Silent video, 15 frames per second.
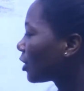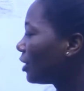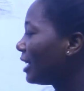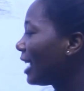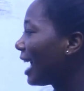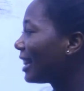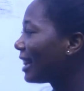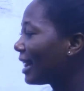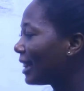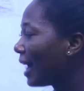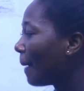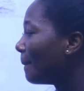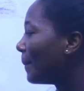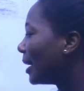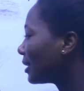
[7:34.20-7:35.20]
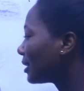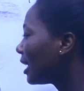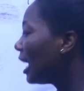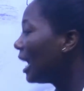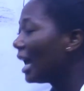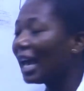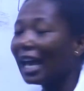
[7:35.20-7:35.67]
to the other numbers.
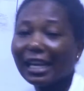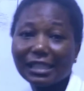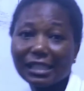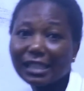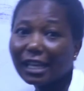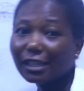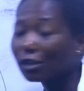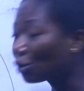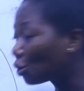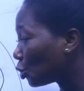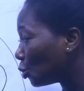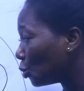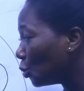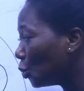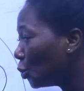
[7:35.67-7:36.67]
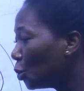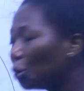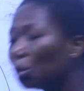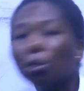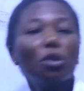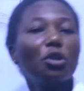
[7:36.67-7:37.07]
Is this two?